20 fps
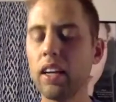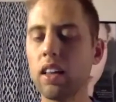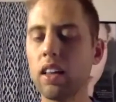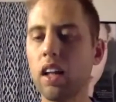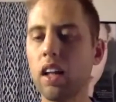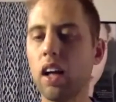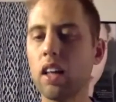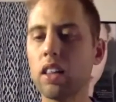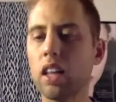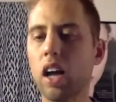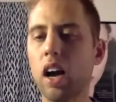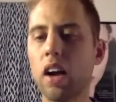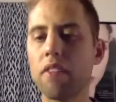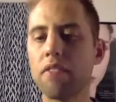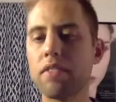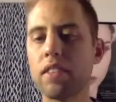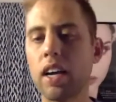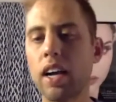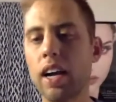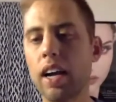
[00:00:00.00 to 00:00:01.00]
a lot
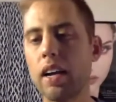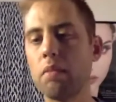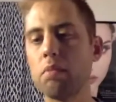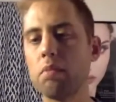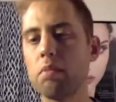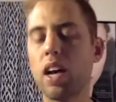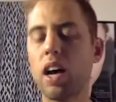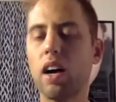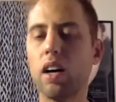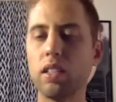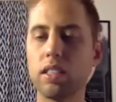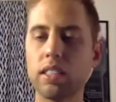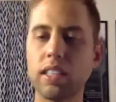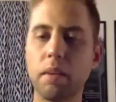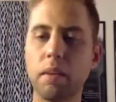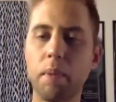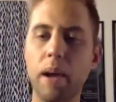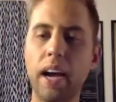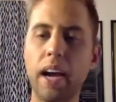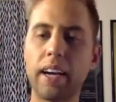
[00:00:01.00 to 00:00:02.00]
of times I'll
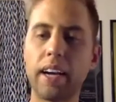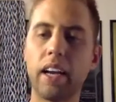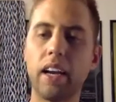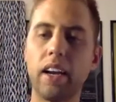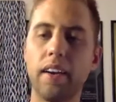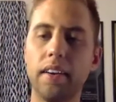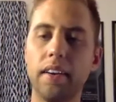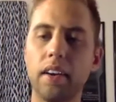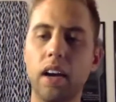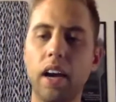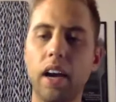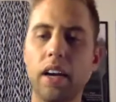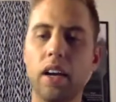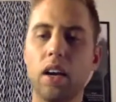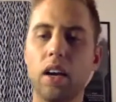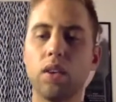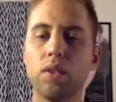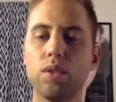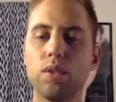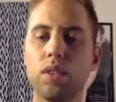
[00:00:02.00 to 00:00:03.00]
sit back and
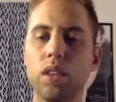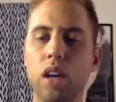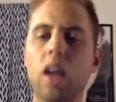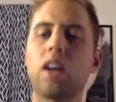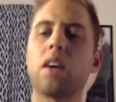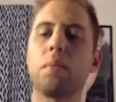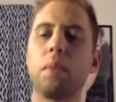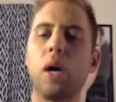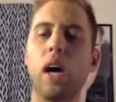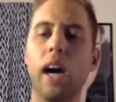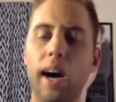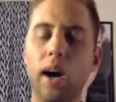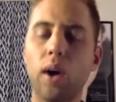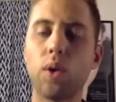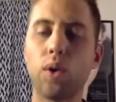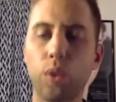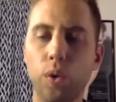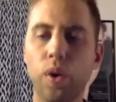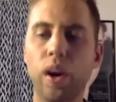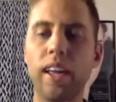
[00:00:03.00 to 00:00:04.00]
I'll talk about how
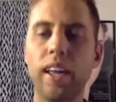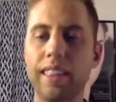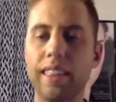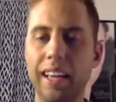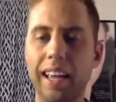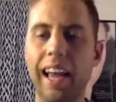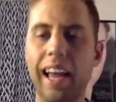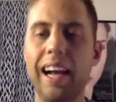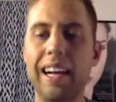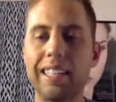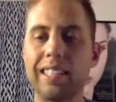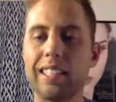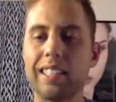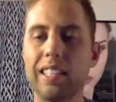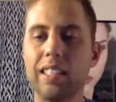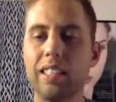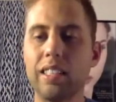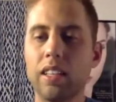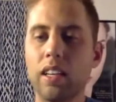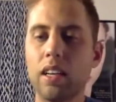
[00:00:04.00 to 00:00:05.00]
great the cast
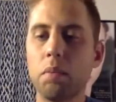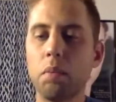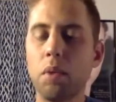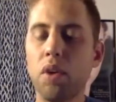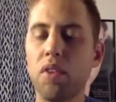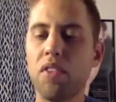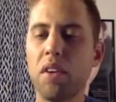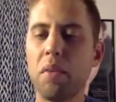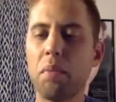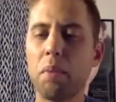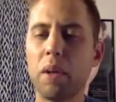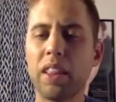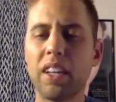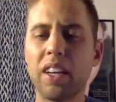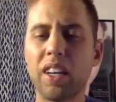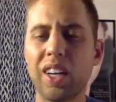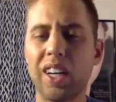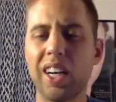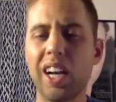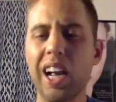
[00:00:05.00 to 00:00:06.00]
is in a movie, but
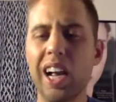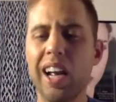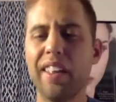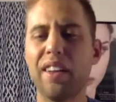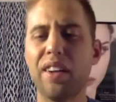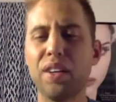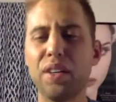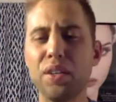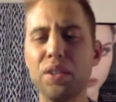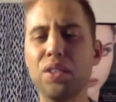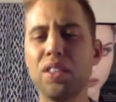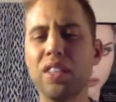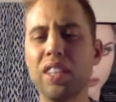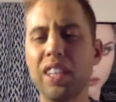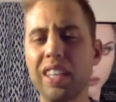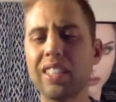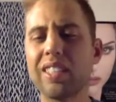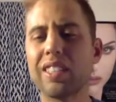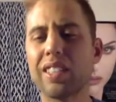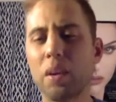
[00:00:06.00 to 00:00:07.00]
there usually
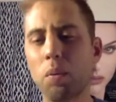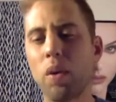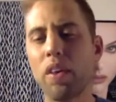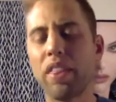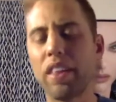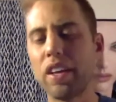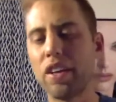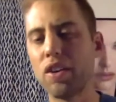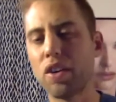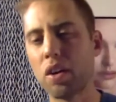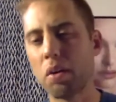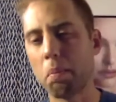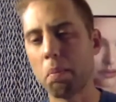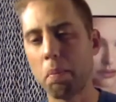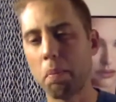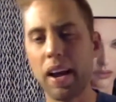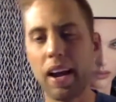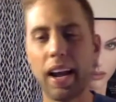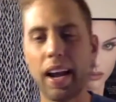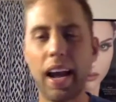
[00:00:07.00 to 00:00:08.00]
is someone that you can
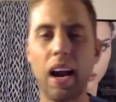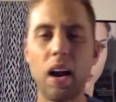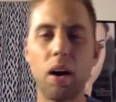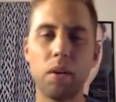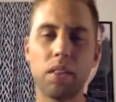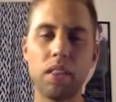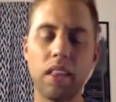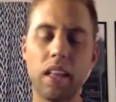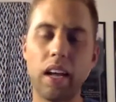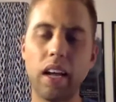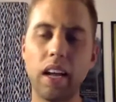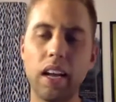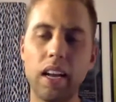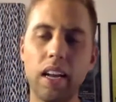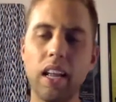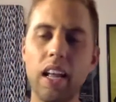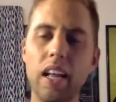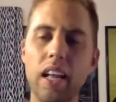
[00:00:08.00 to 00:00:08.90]
pick out that